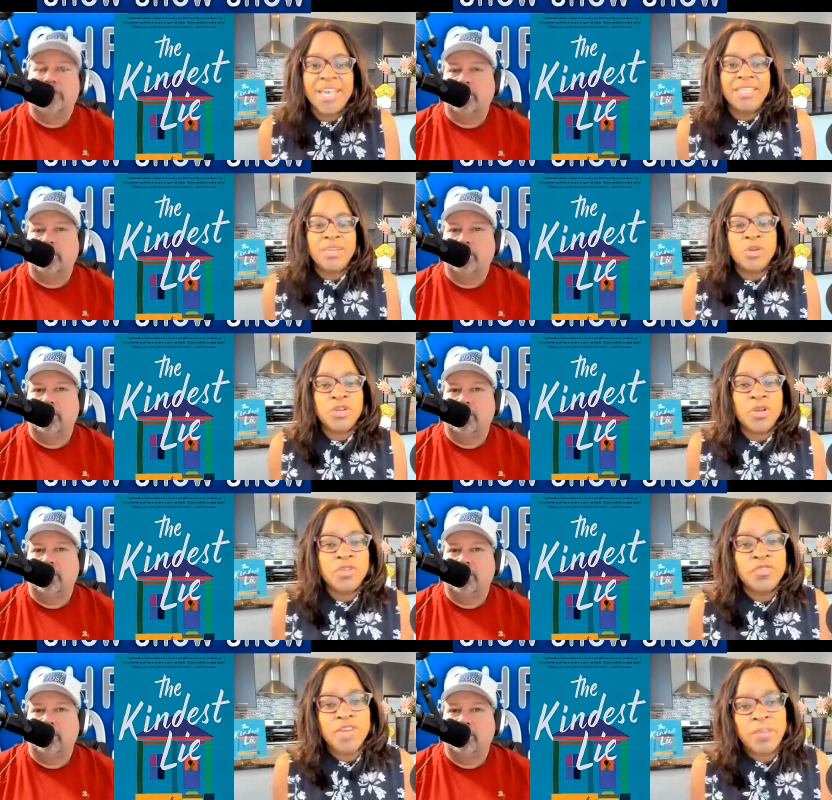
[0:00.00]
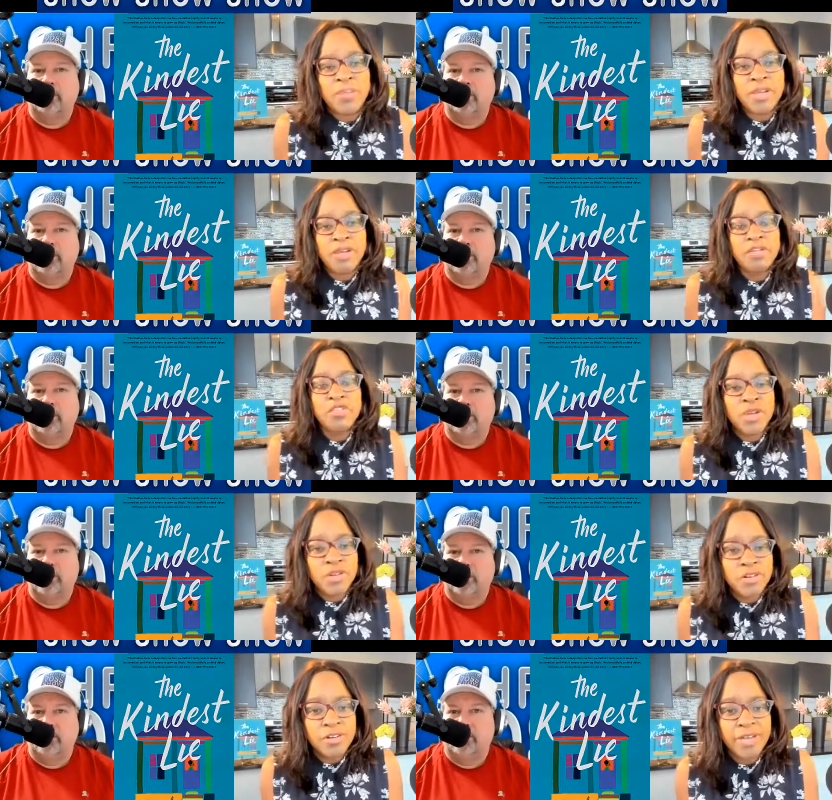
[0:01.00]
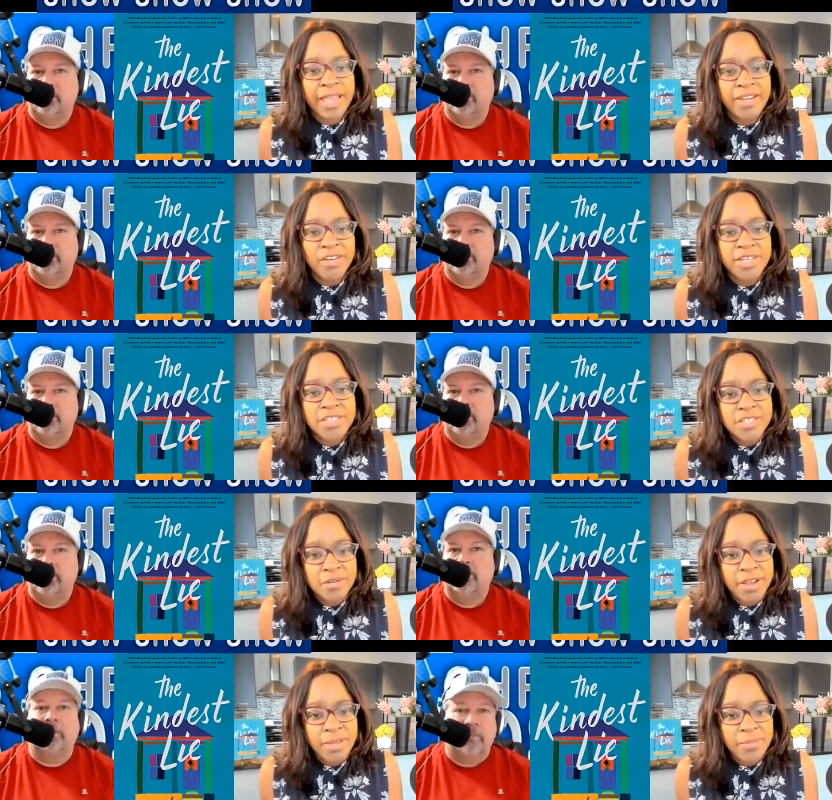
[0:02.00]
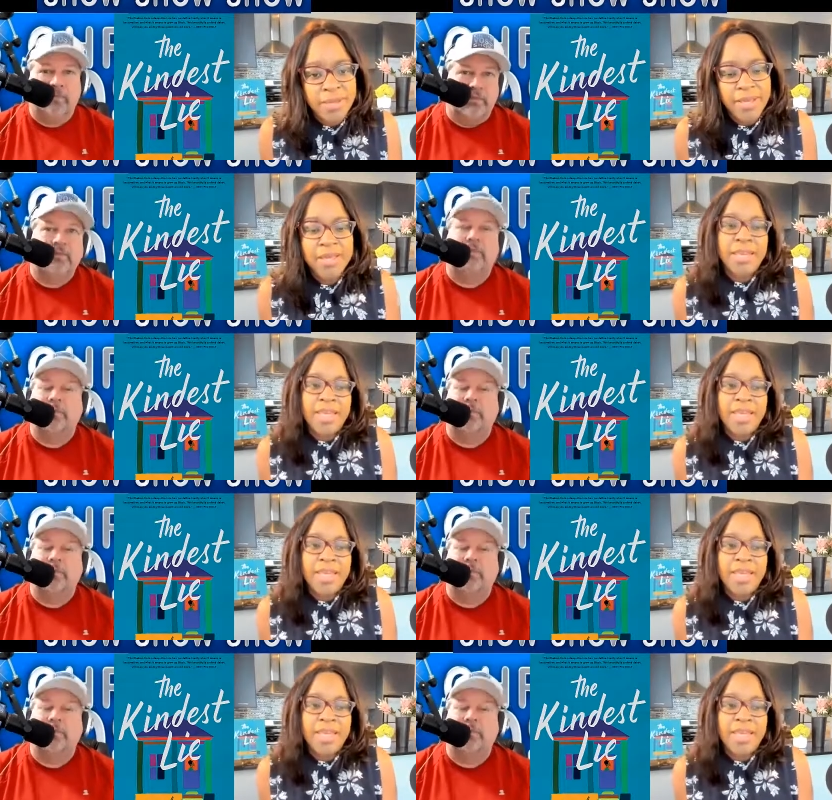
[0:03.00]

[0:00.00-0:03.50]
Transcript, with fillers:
Speaker 1: And then you can also find me on Twitter and on Instagram.